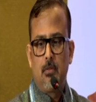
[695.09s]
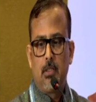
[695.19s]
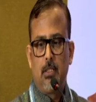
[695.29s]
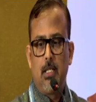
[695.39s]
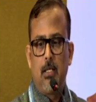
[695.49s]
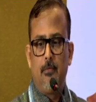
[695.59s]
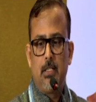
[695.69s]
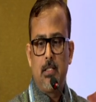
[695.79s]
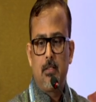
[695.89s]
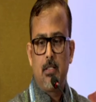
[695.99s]
The
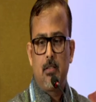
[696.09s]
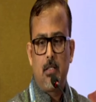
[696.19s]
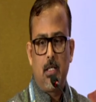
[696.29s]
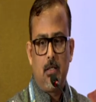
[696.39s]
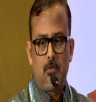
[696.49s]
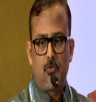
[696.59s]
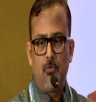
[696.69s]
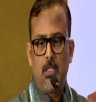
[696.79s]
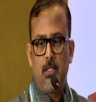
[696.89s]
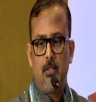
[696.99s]
evidences are shown
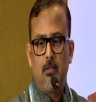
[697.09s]
here.